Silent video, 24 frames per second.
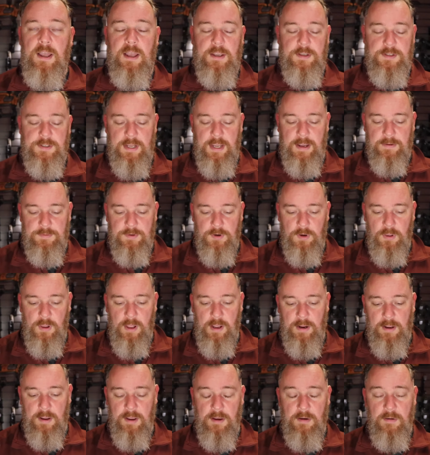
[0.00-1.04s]
You see, after
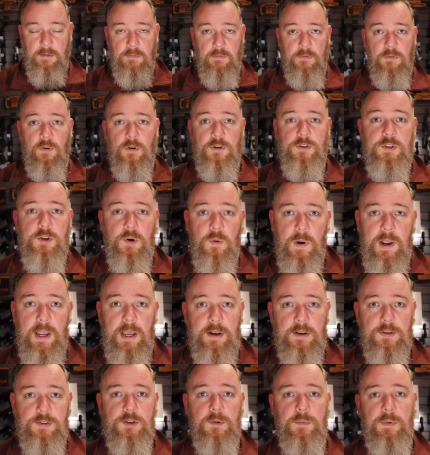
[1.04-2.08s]
Glock forced their way
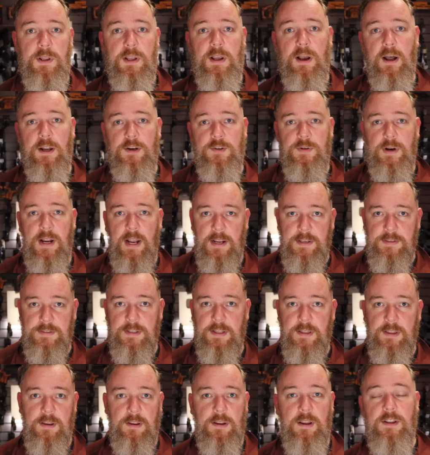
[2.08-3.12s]
into so many contracts
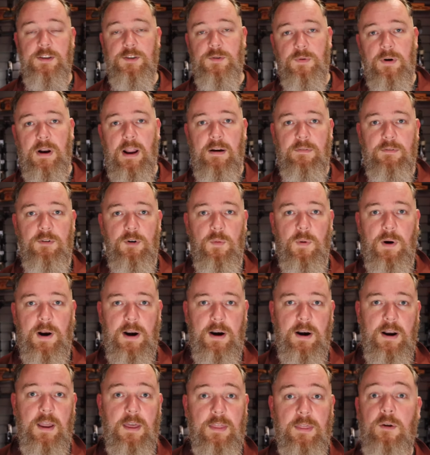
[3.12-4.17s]
that the guns were
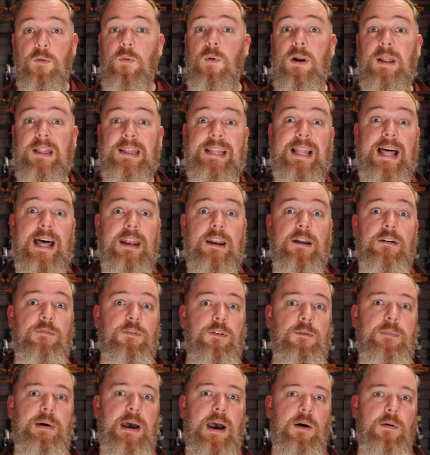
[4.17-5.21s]
everywhere, there were a lot of
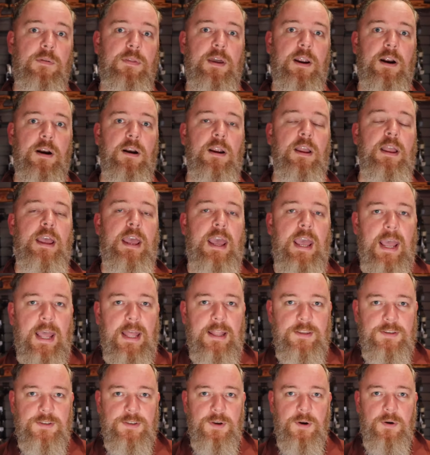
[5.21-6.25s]
them out there,
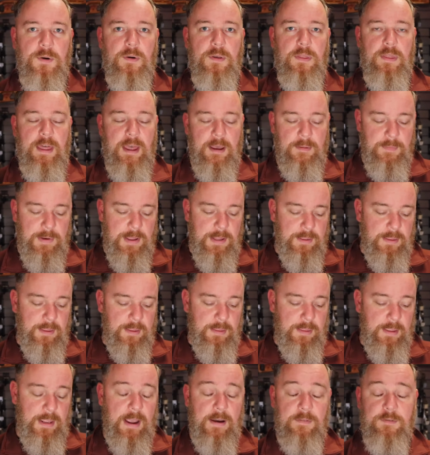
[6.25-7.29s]
and so that meant
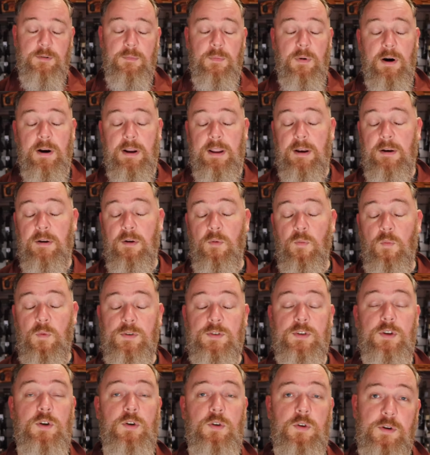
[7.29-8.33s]
that the aftermarket
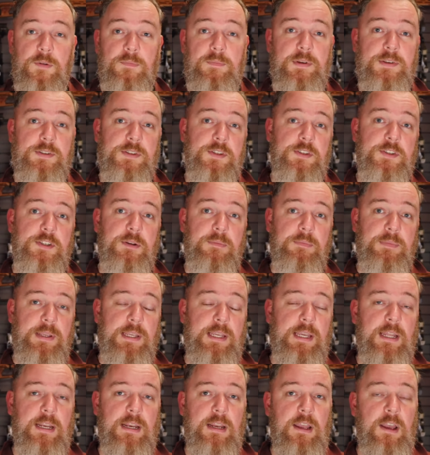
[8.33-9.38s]
was a good business to
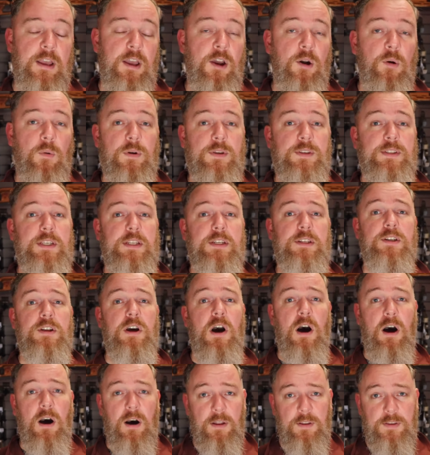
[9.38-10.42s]
be in. We see
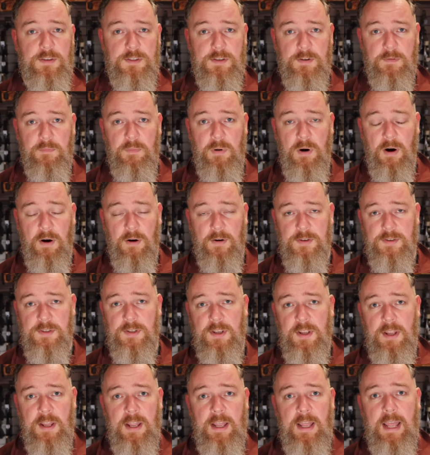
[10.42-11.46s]
tons of parts,
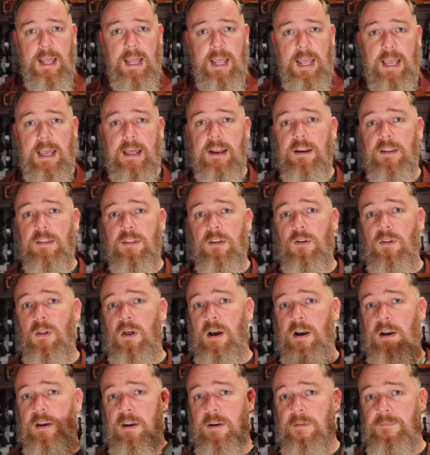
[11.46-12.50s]
and the
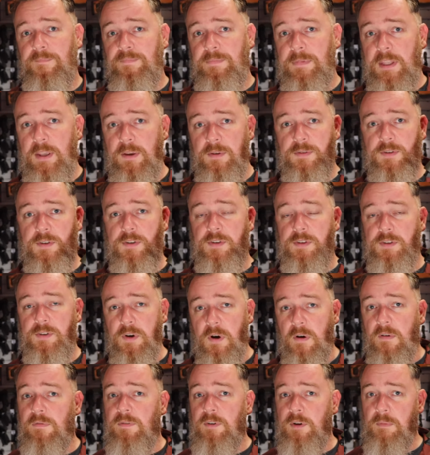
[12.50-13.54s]
Glock uses
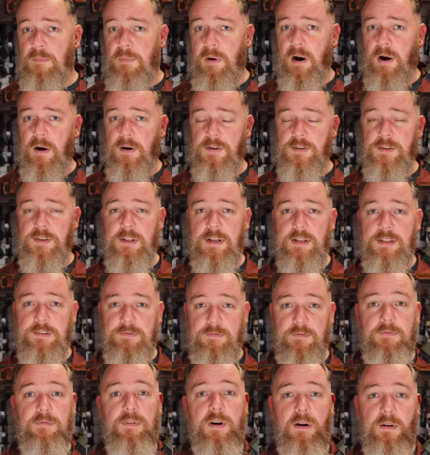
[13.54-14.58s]
so few parts that it's
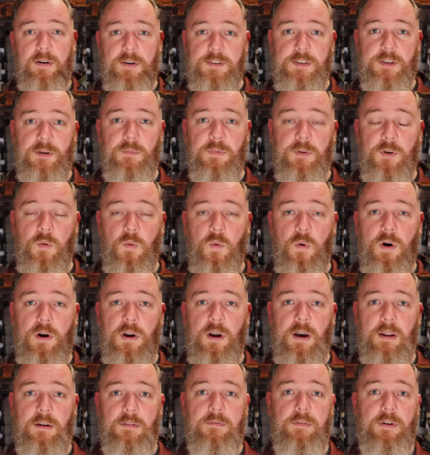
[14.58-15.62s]
very simple to work
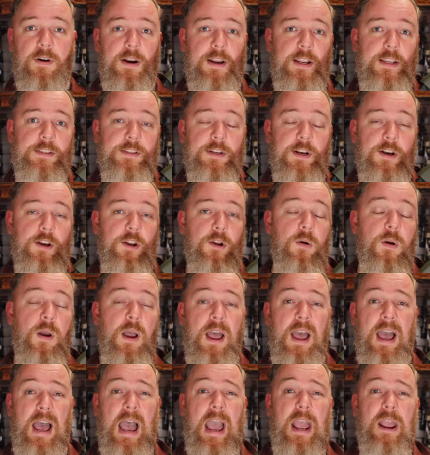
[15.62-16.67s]
on and very easy to do.
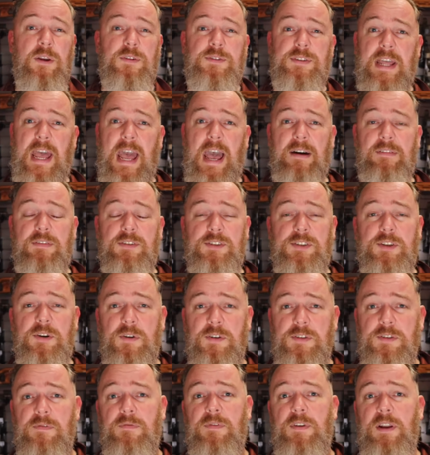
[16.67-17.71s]
I used to have a
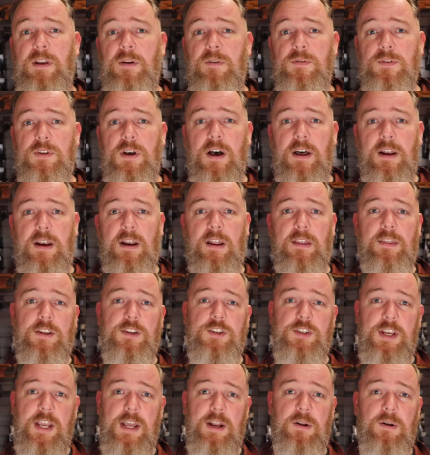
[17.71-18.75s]
series of videos on it on the
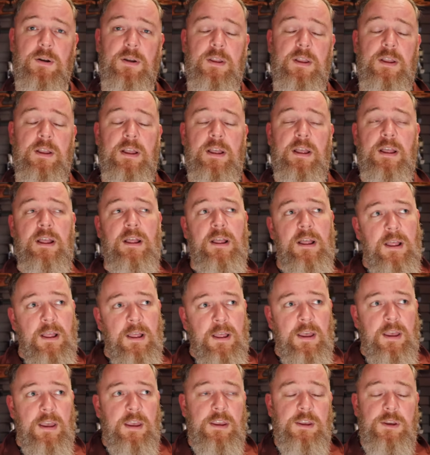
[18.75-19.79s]
channel.
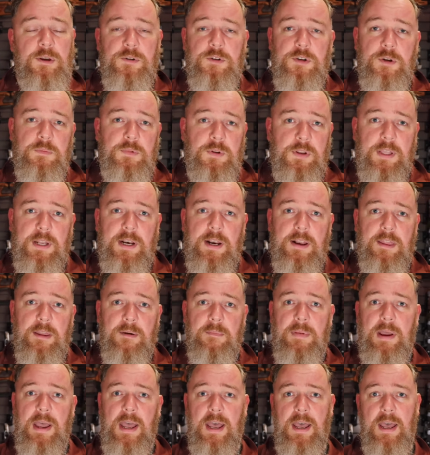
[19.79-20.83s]
YouTube deleted
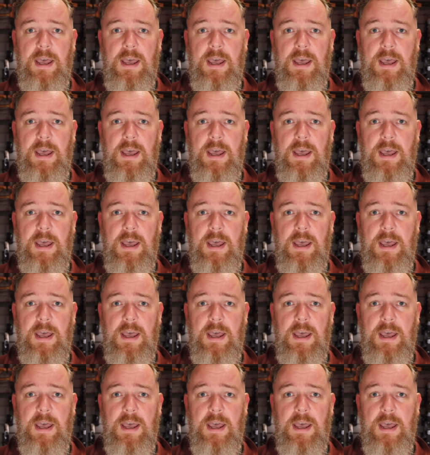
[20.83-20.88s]
them.